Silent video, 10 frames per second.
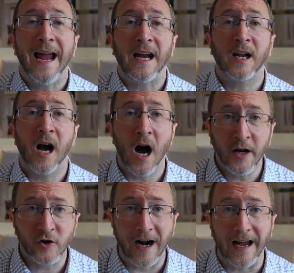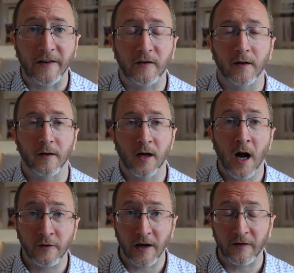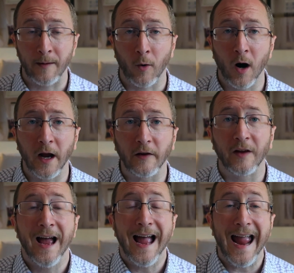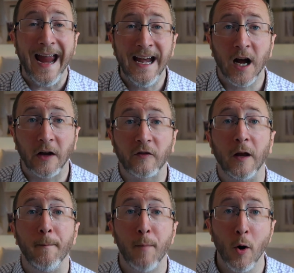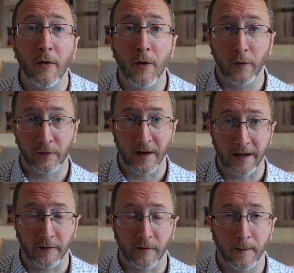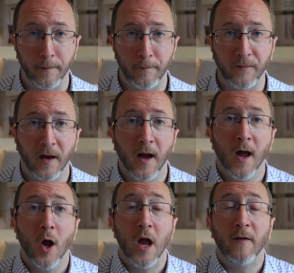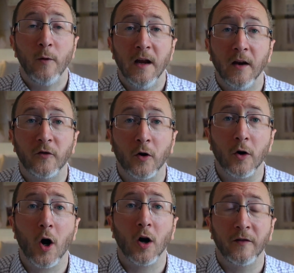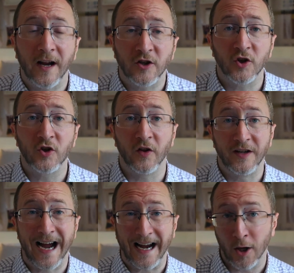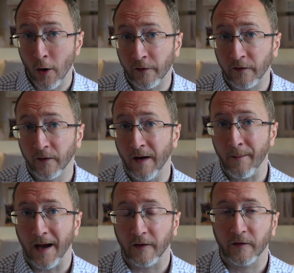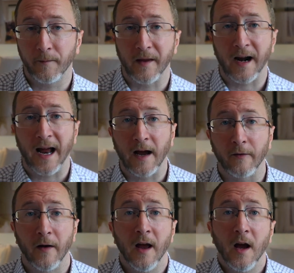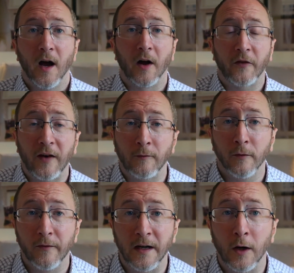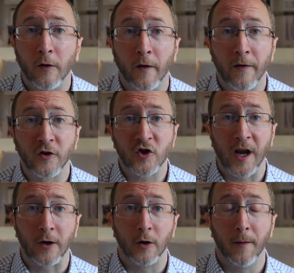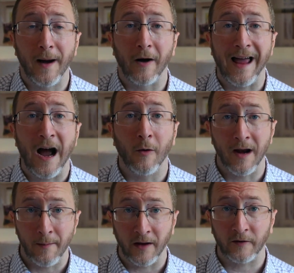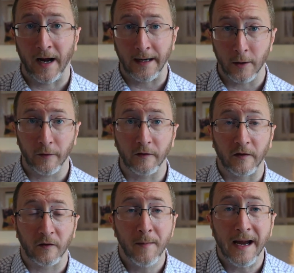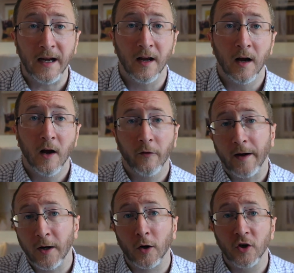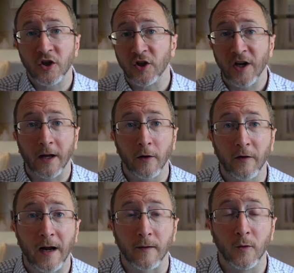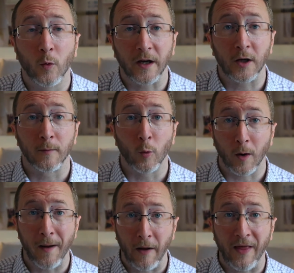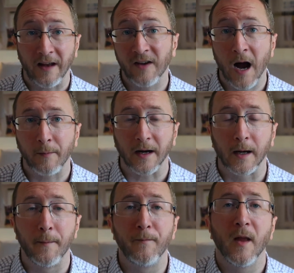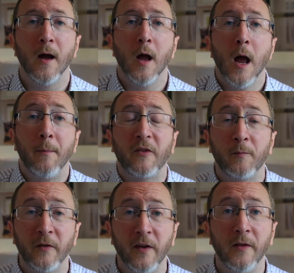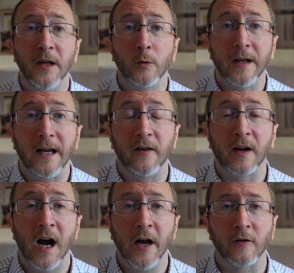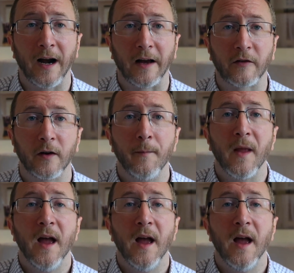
And contrast, the contrast MRIs aid us in both of those things. If we turn our attention to the diagnosis of MS, and I have several videos on this channel about how an MS diagnosis is made, so I'd encourage you to check those out if you want to hear more about that topic. But specifically related to contrast,